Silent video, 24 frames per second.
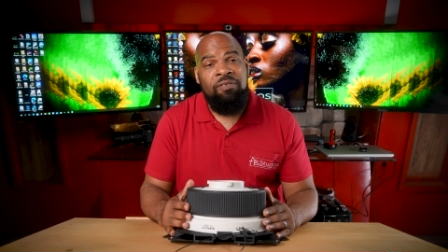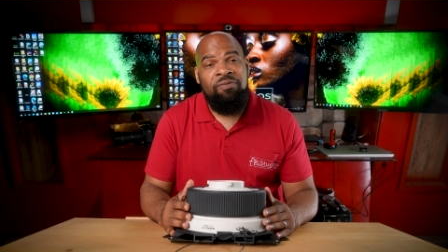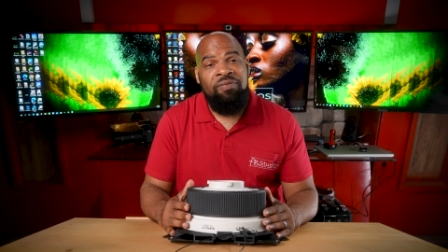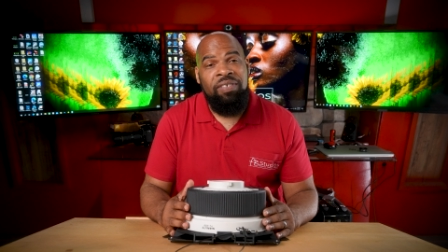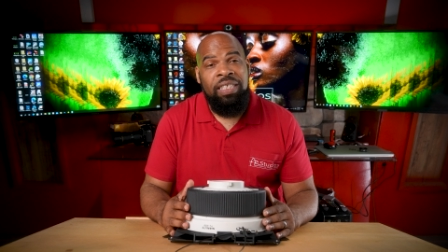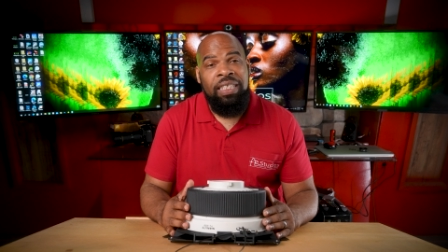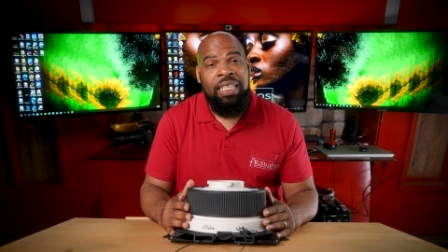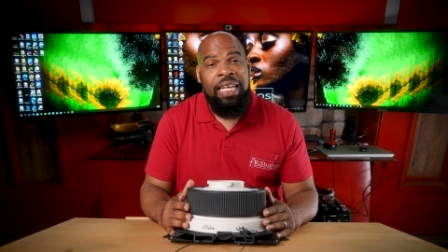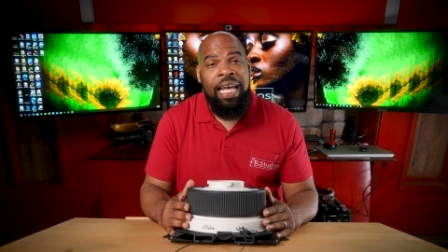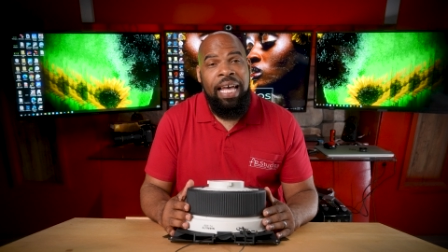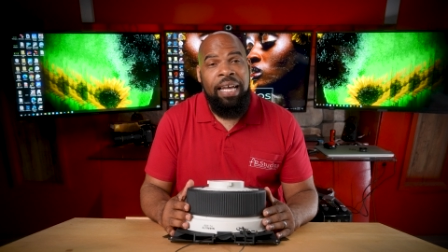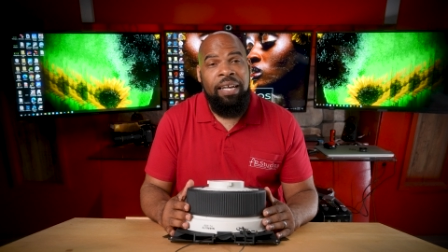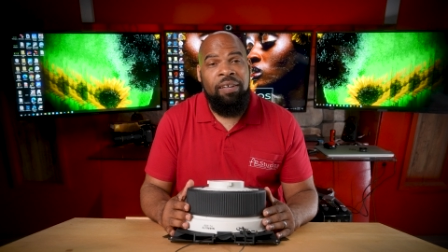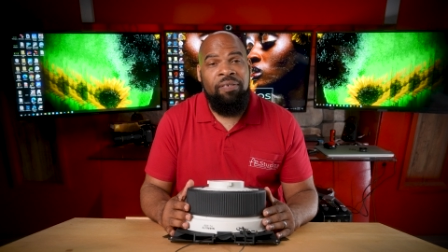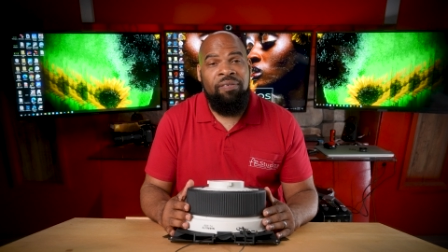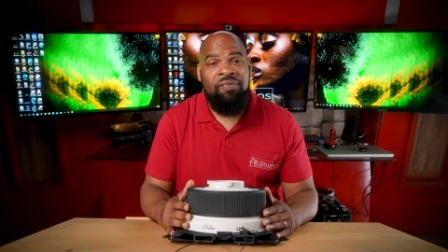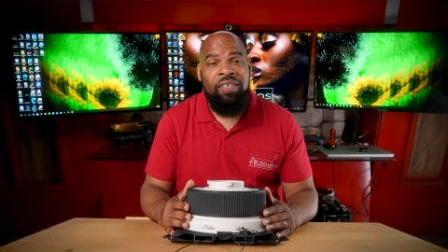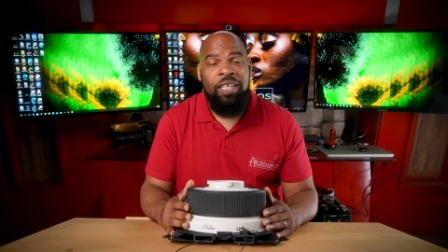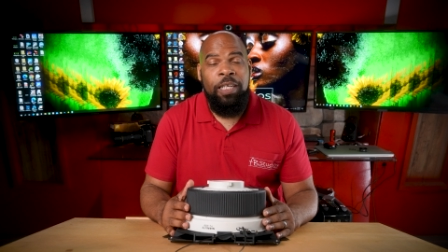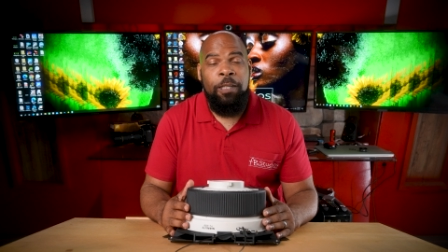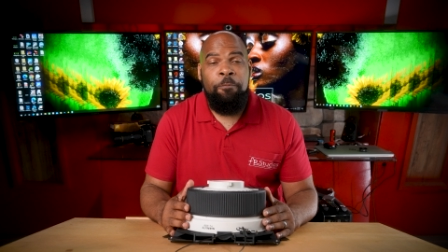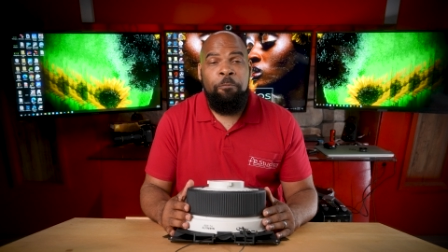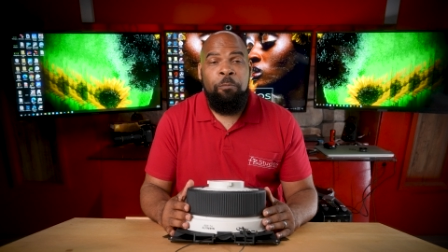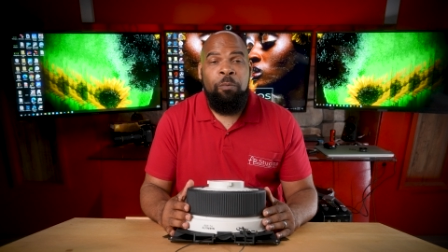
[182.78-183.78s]

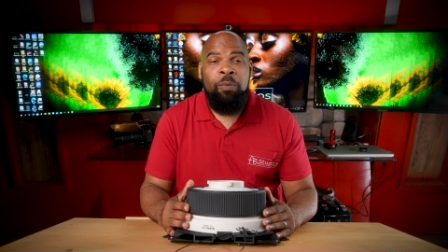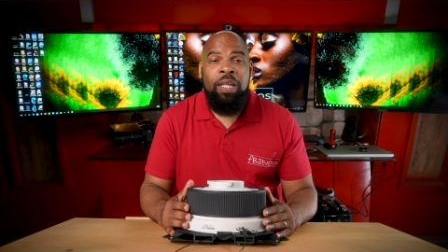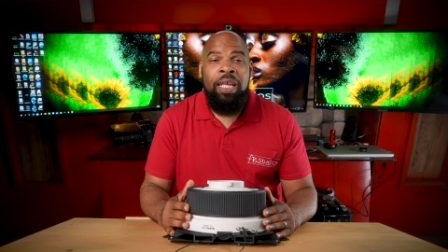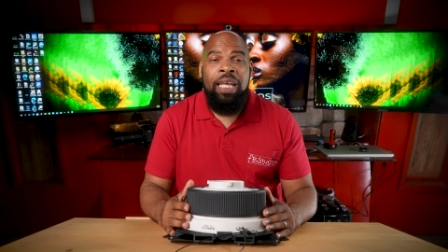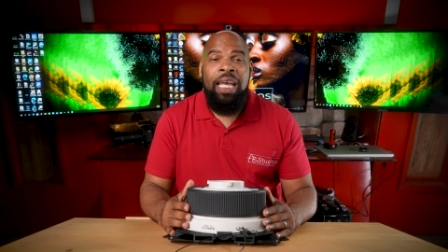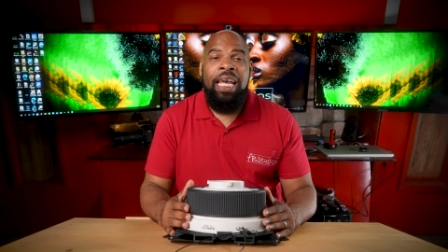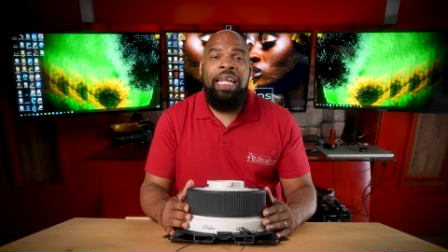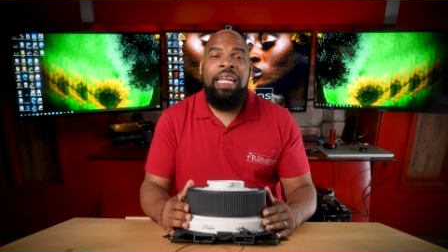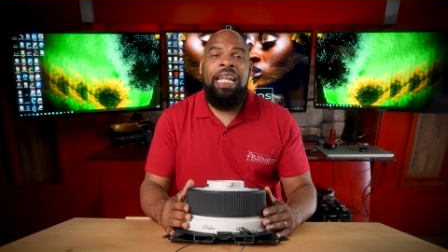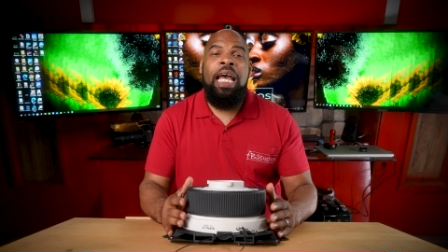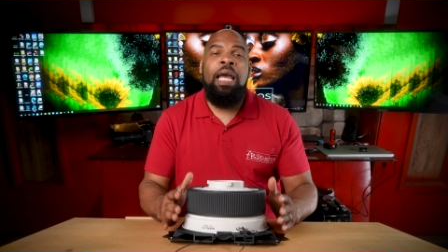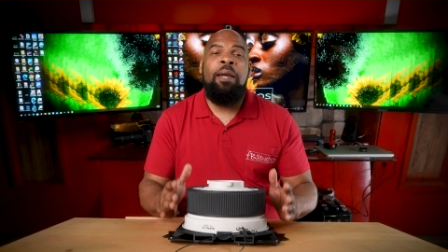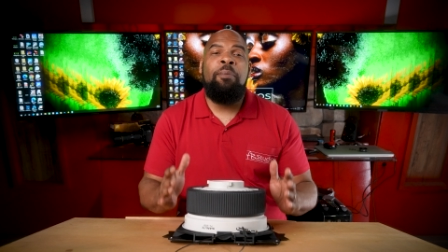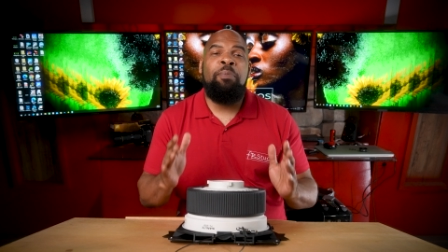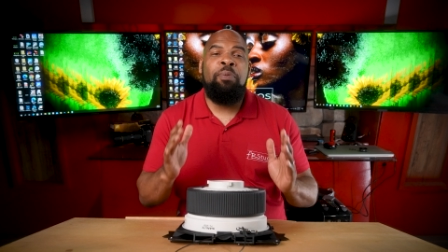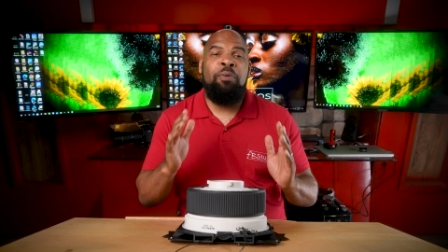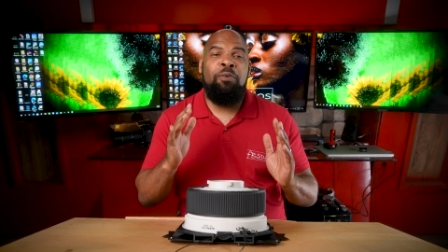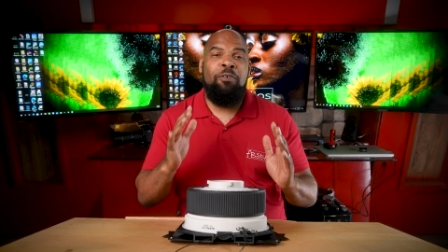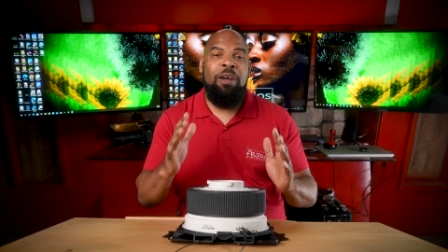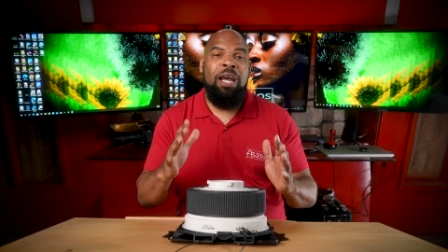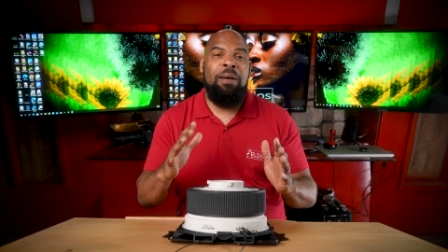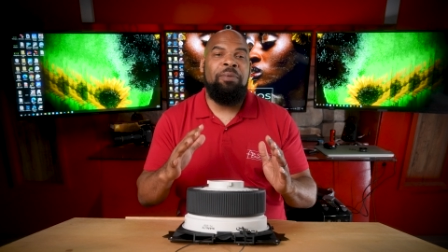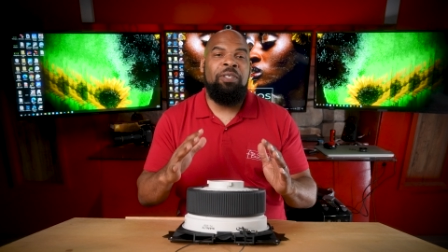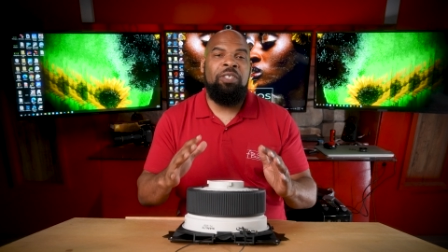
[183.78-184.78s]
photography. And I
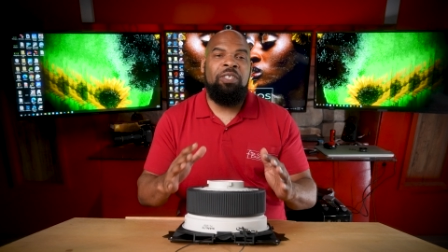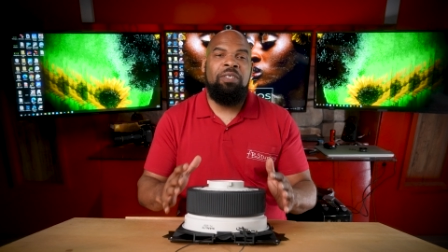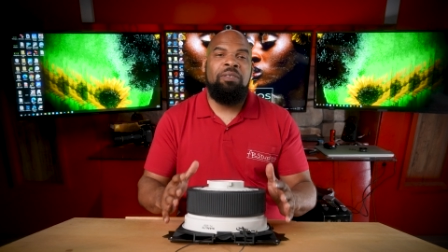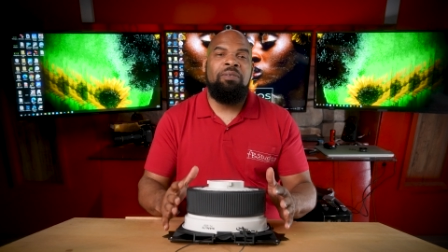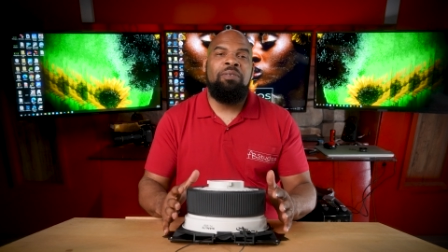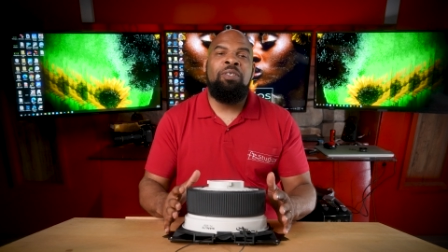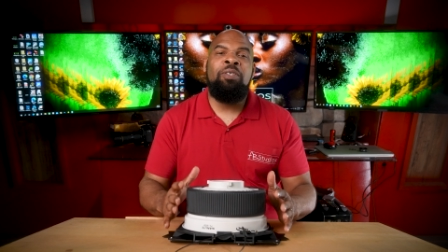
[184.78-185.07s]
promise you,